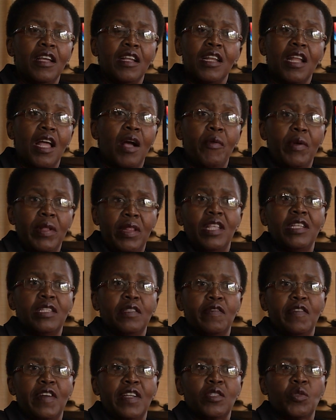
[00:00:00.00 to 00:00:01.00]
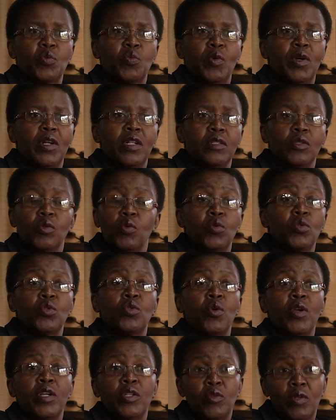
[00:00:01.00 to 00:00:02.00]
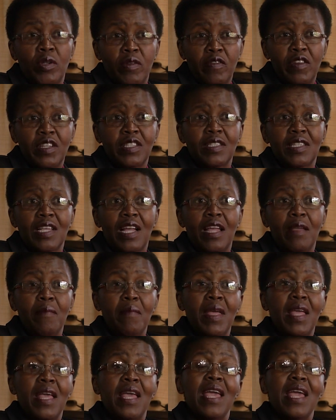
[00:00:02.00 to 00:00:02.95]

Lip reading: Now, in this fast world, who's going to invest time